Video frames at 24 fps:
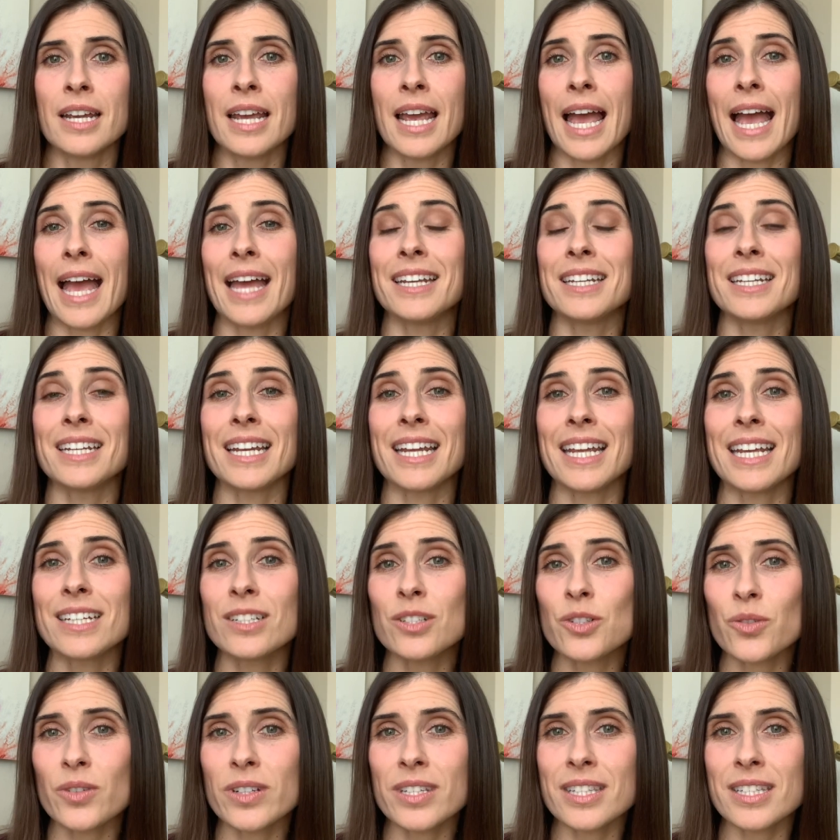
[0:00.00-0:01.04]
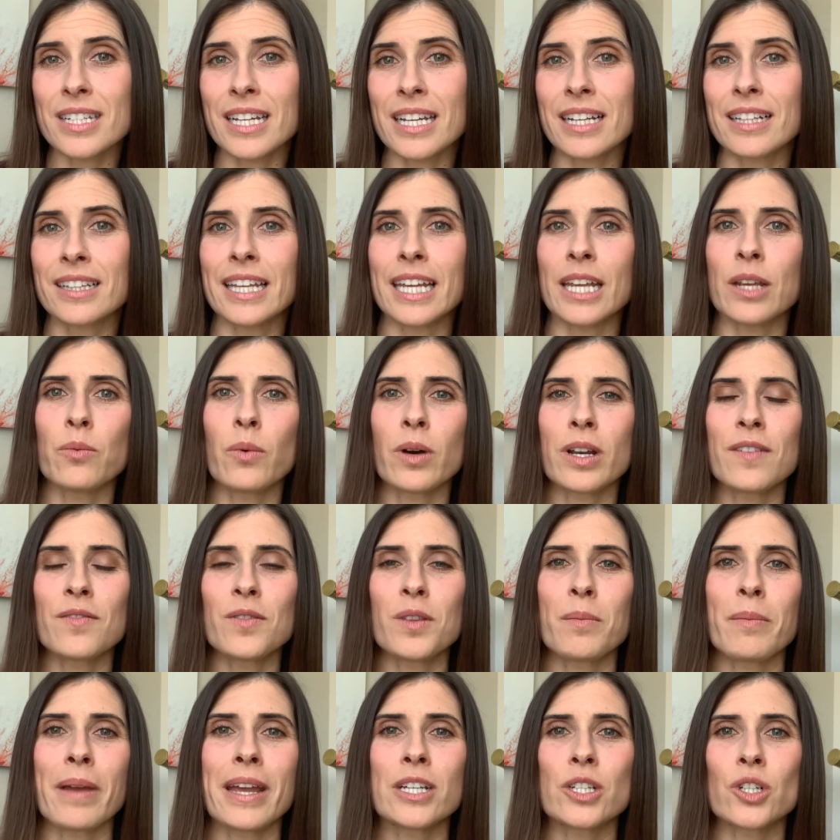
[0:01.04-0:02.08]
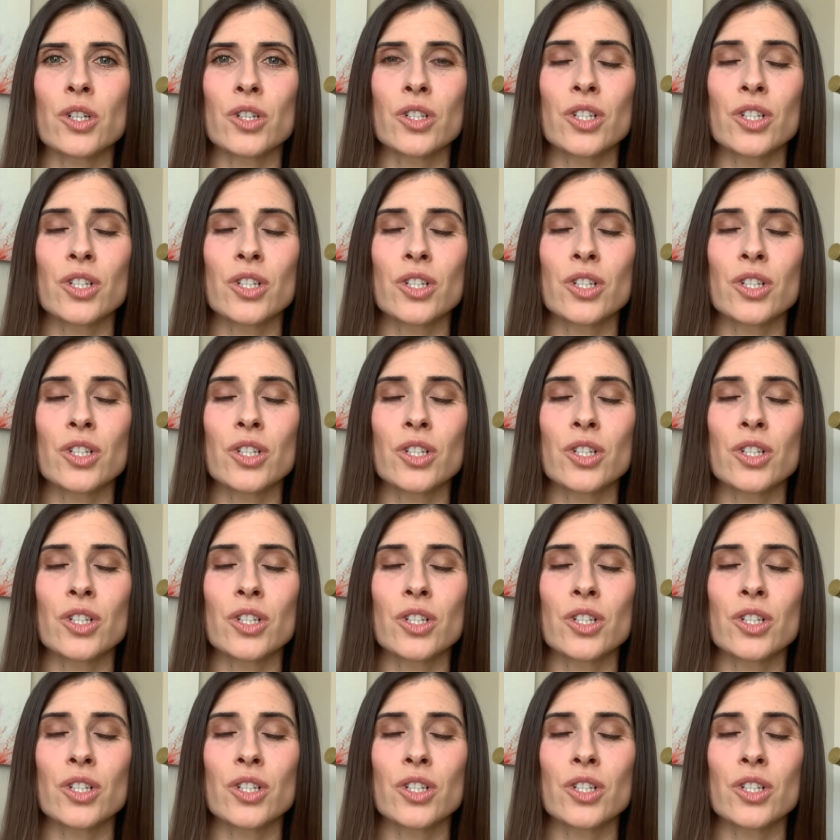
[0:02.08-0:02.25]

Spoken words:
And interestingly, one of the major